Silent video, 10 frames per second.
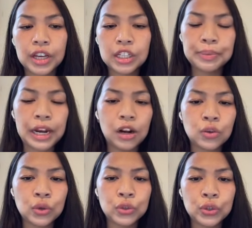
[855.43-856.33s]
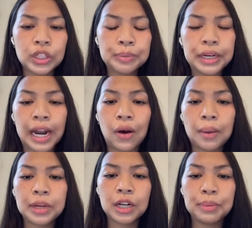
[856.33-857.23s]
spent on groceries, but now
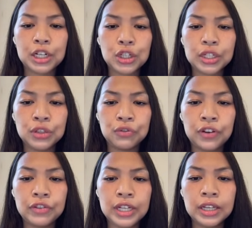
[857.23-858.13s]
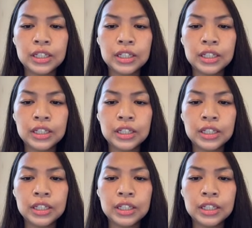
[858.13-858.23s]
I'm gonna budget $250,